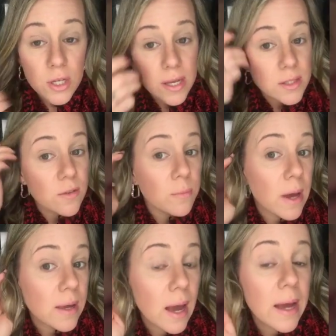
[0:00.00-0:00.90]
the shades of
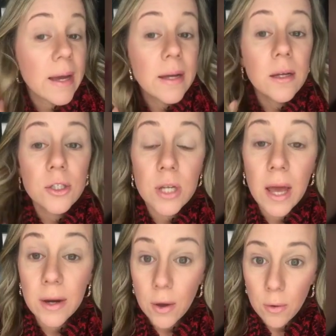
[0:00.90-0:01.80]
my
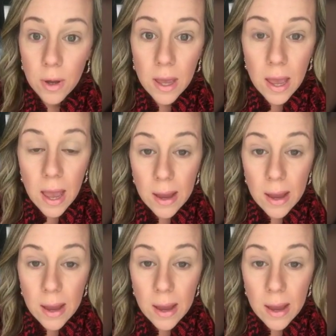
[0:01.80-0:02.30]
eyeshadow